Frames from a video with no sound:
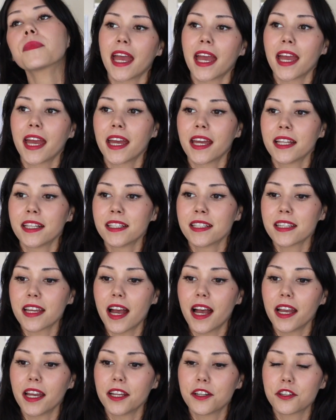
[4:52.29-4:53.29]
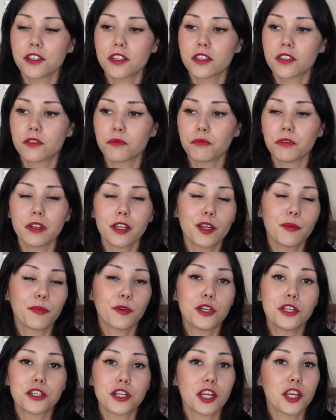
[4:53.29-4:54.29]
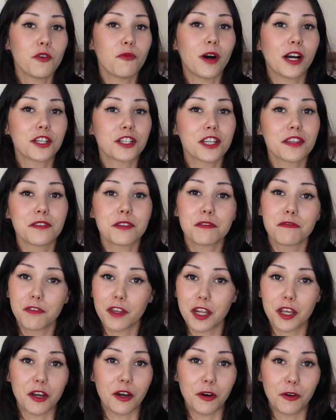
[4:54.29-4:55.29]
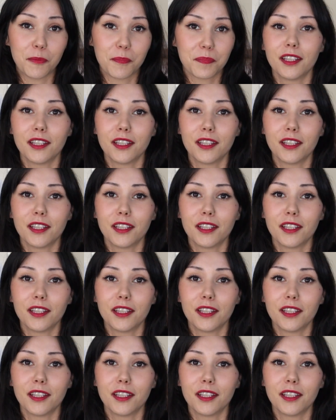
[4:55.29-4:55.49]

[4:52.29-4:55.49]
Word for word: and I just really appreciate you watching this video.